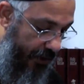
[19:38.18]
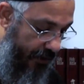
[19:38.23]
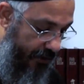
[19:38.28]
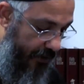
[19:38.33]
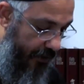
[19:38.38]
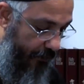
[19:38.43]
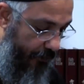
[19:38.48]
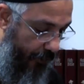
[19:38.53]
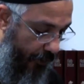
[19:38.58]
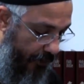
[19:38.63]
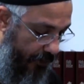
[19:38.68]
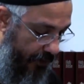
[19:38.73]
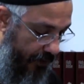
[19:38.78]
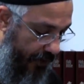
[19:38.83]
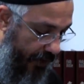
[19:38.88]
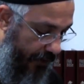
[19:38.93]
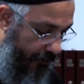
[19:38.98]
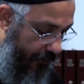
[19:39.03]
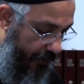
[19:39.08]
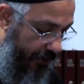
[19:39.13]
St. Paul's
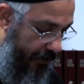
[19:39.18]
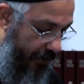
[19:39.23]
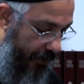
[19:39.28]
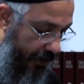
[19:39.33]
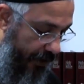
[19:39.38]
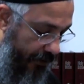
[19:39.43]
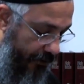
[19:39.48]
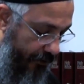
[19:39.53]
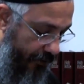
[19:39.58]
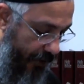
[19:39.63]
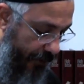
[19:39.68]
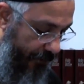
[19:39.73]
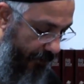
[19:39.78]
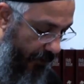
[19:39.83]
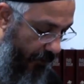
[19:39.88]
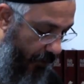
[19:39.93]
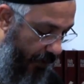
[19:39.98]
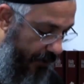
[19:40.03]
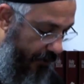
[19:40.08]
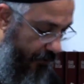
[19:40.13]
statement in
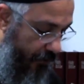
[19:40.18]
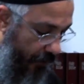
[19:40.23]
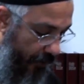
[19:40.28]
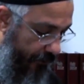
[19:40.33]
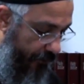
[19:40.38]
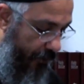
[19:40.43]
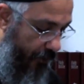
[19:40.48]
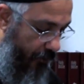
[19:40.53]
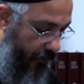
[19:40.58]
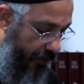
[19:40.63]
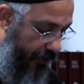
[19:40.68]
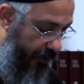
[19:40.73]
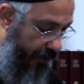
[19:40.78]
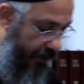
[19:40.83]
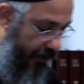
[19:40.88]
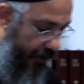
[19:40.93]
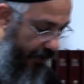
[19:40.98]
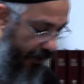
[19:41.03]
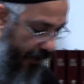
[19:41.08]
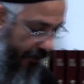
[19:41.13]
chapter 1, 12 to
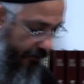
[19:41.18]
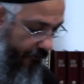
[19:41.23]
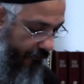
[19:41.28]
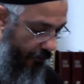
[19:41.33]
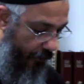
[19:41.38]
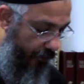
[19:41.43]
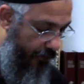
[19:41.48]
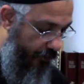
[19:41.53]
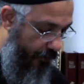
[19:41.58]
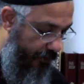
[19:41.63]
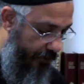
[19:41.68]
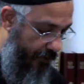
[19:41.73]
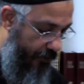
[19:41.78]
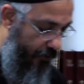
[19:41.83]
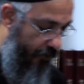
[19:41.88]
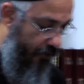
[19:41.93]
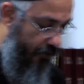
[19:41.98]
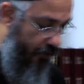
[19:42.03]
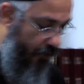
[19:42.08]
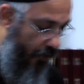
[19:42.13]
20 and
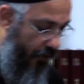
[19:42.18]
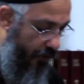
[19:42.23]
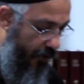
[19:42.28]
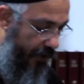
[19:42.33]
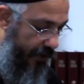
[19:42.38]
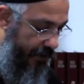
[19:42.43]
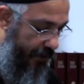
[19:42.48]
422 strongly